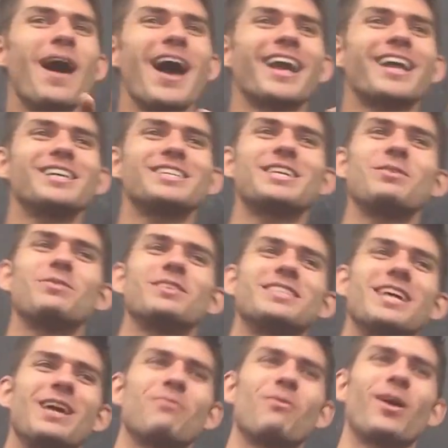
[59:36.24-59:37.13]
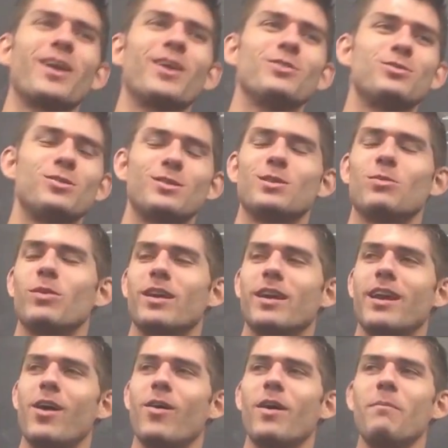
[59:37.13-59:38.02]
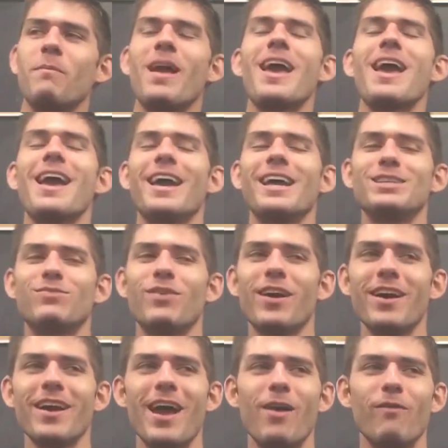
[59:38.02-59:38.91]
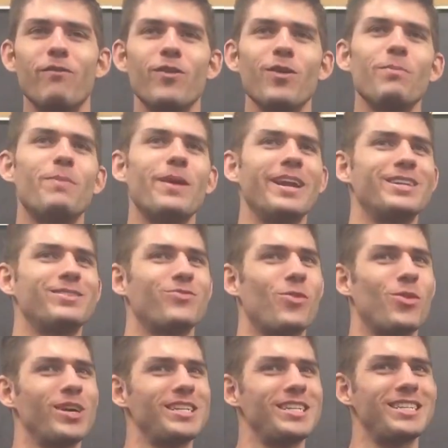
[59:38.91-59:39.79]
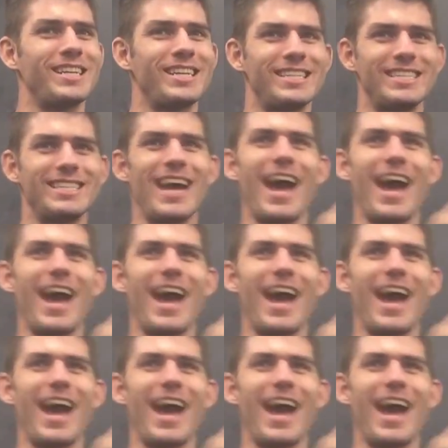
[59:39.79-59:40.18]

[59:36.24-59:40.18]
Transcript: bad because he went to NYU, so someone can know him. He's very helpful, but his voice is a